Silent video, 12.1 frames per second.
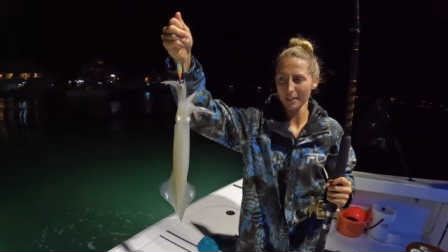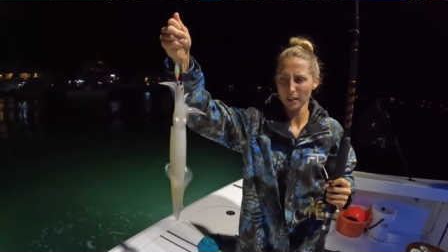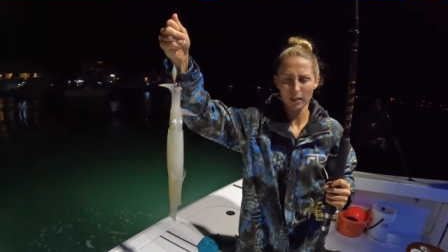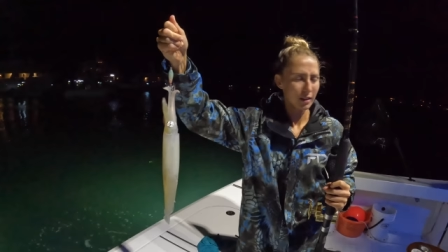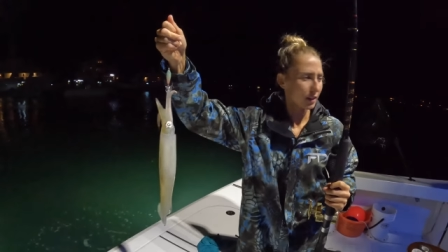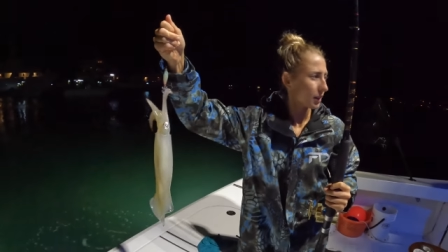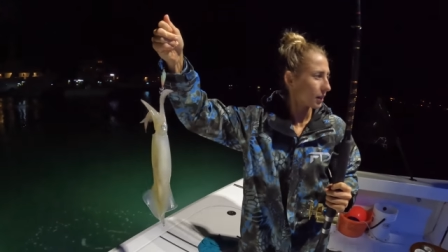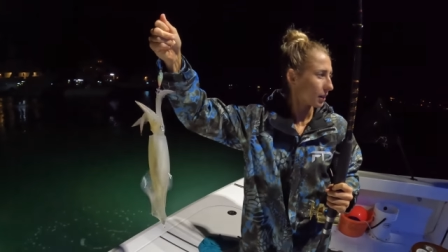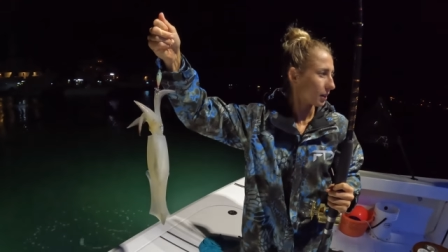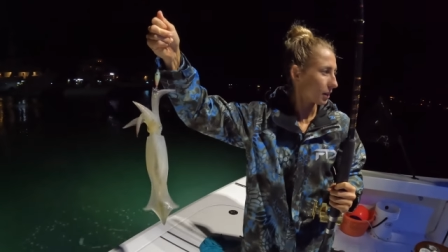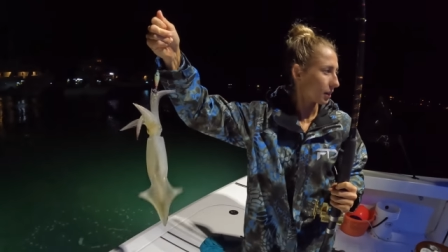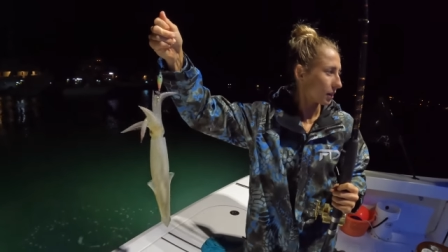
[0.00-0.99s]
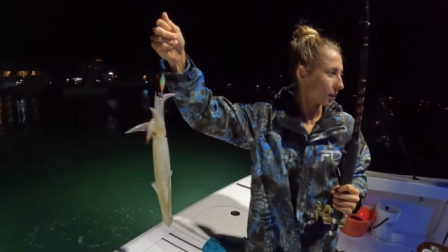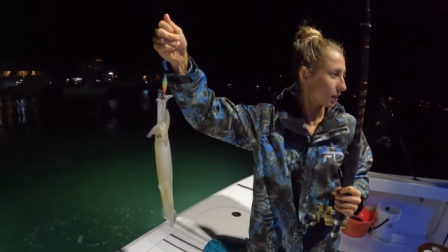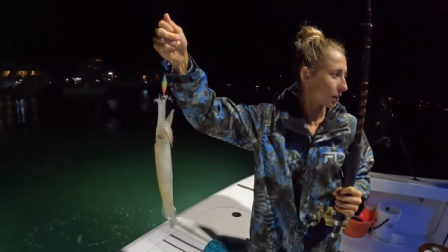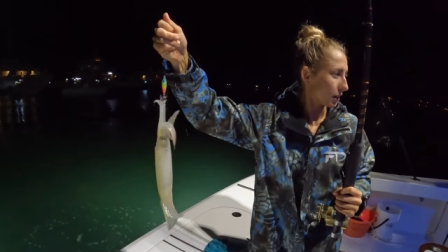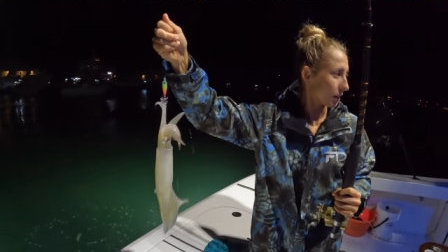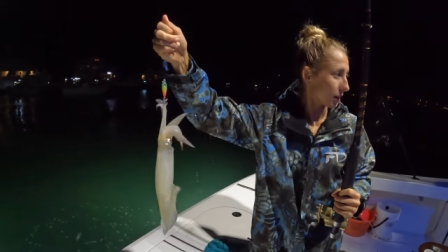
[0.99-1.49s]
That is a
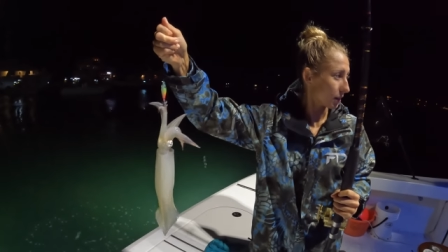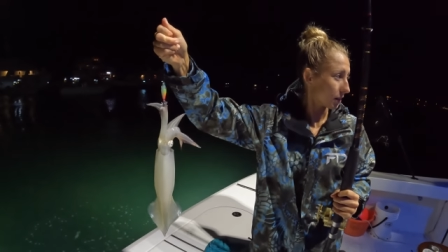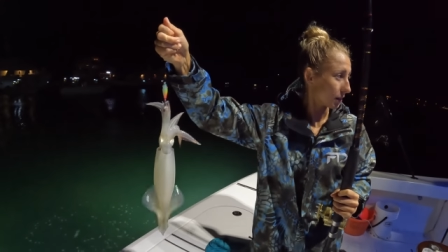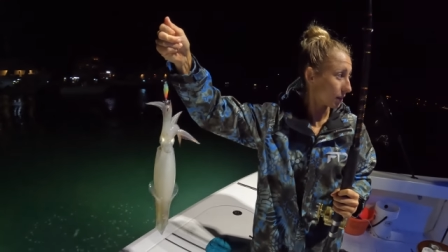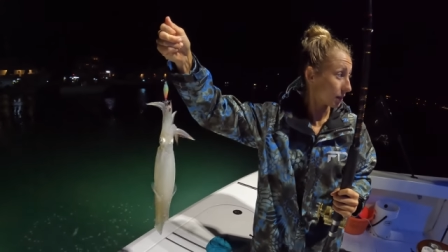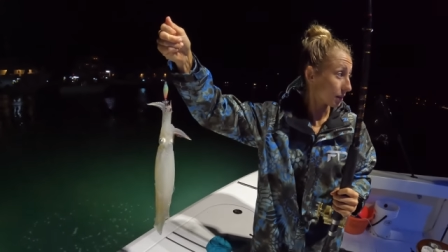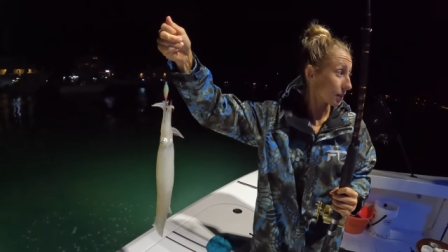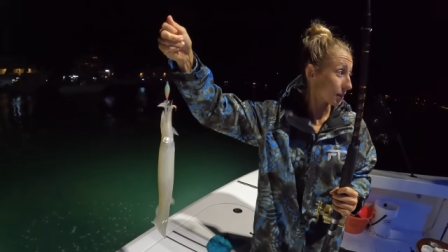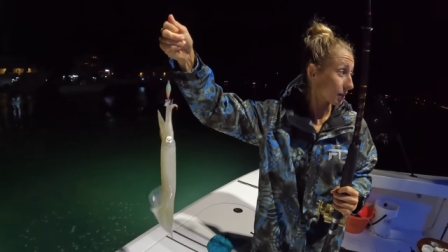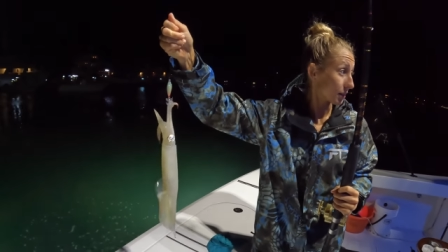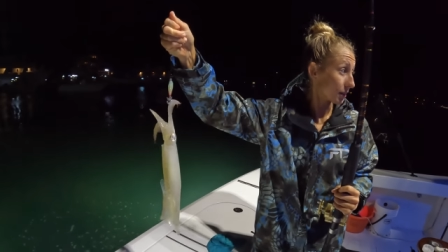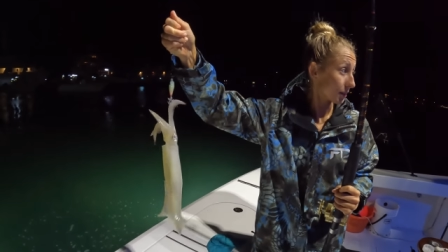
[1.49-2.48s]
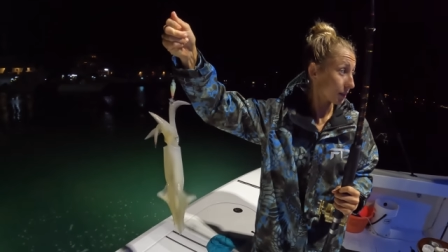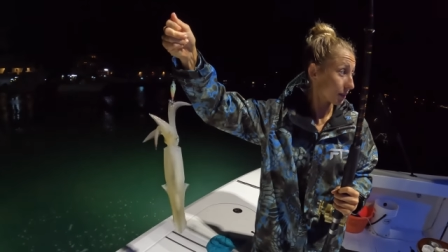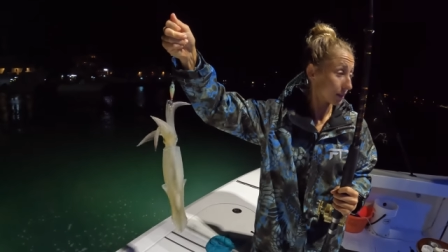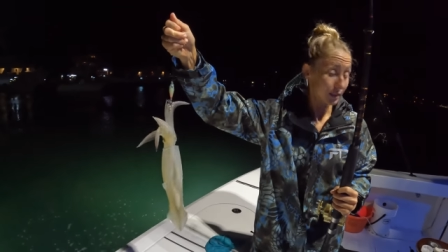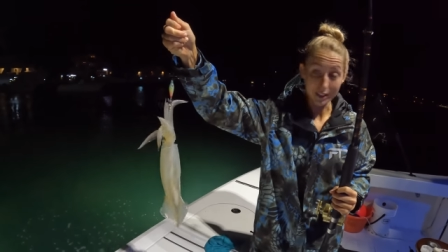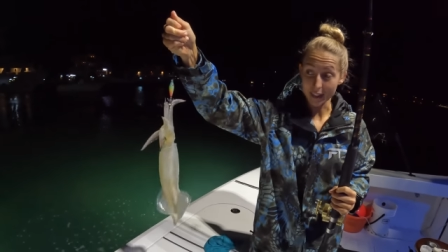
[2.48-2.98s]
good sunscreen. You just pull
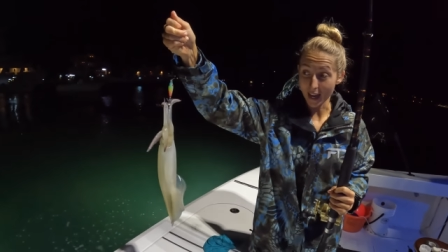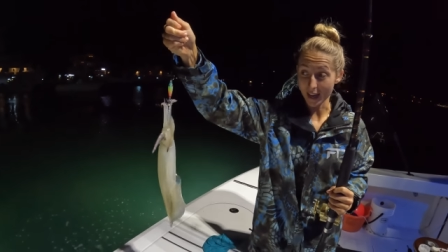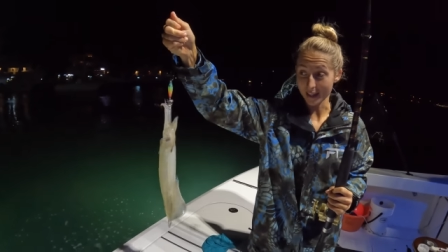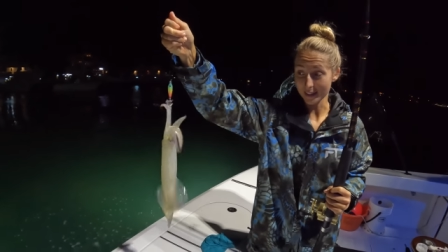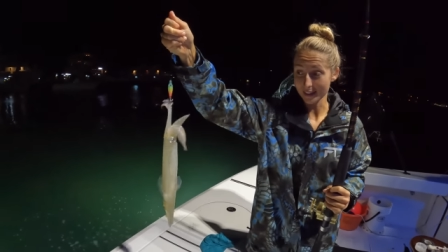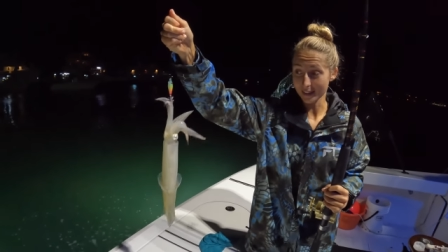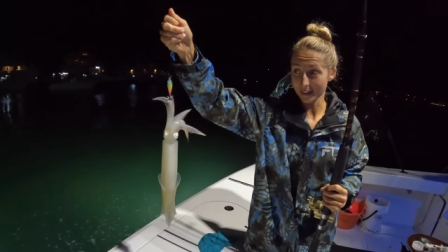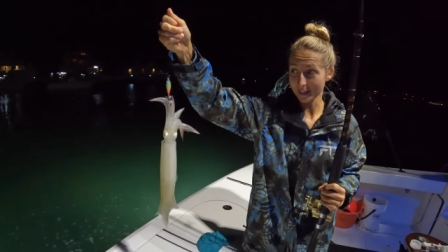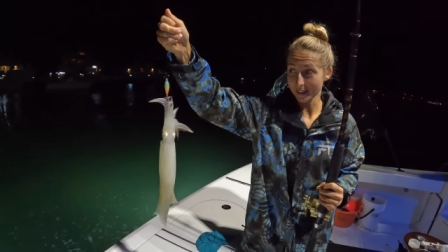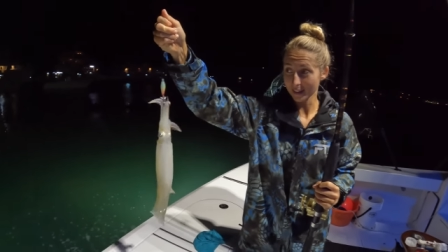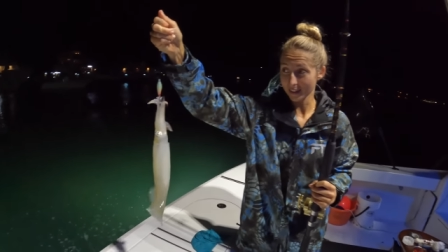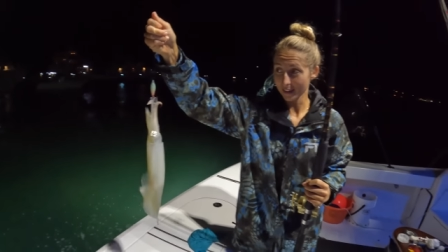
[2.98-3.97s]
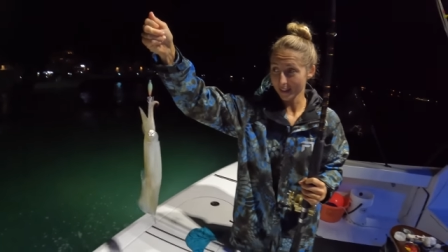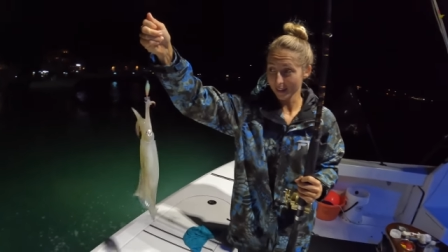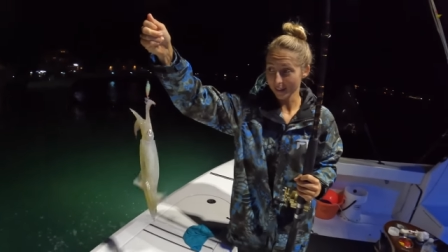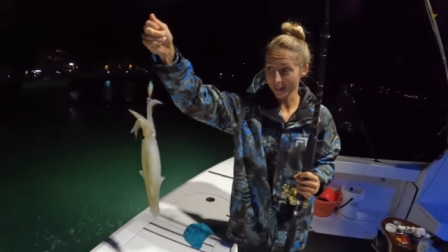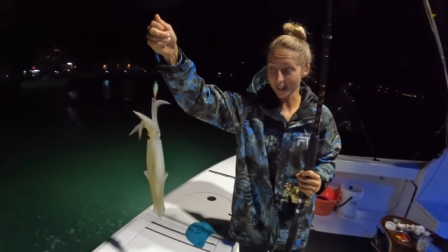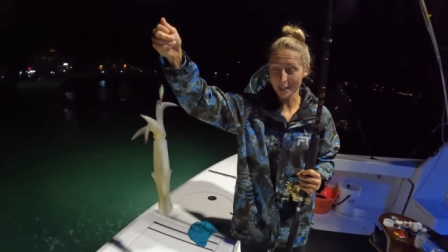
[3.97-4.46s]
that one up? Yes. See?
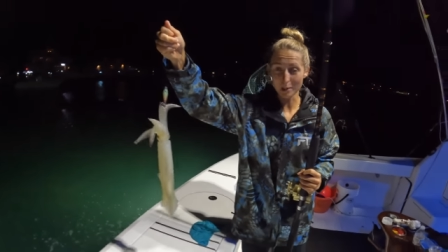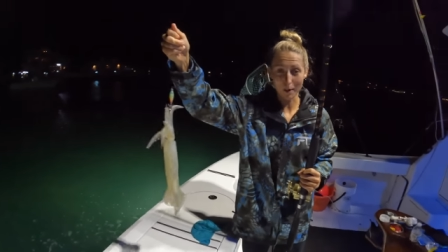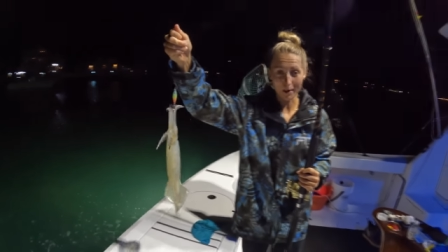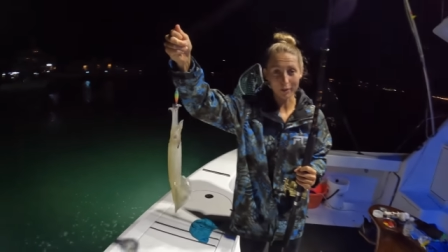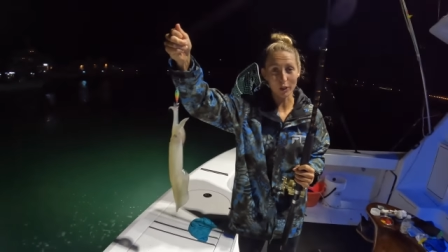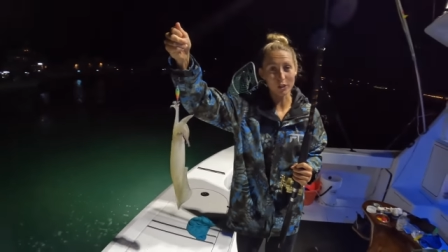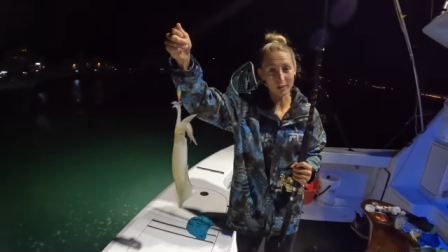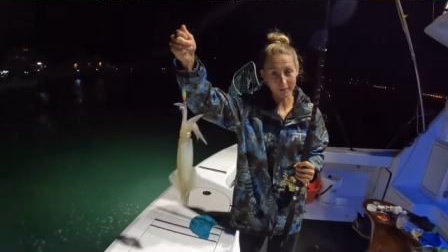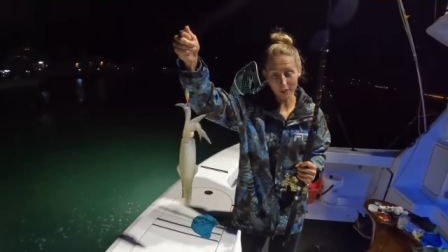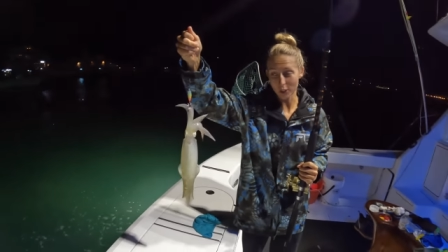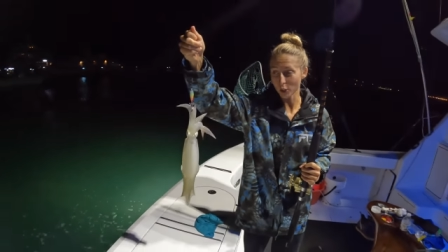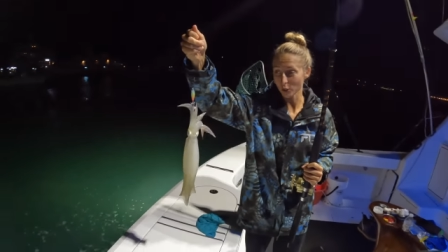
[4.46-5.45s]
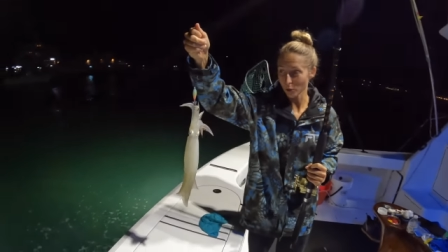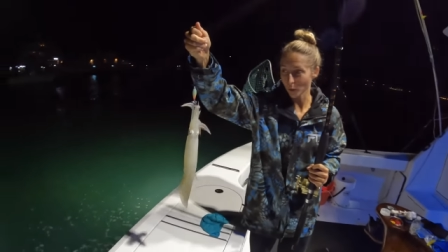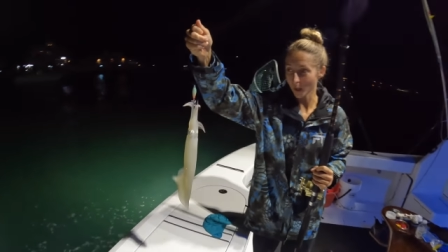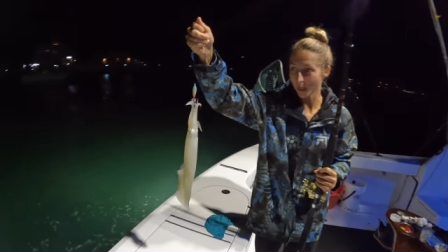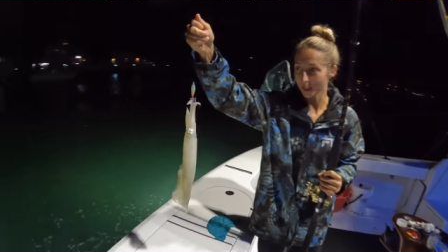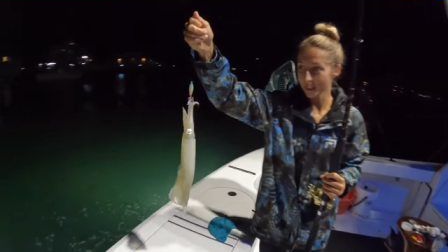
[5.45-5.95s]
This is my first official
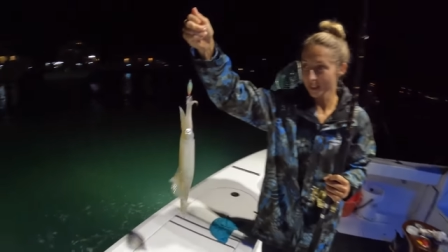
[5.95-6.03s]
squid.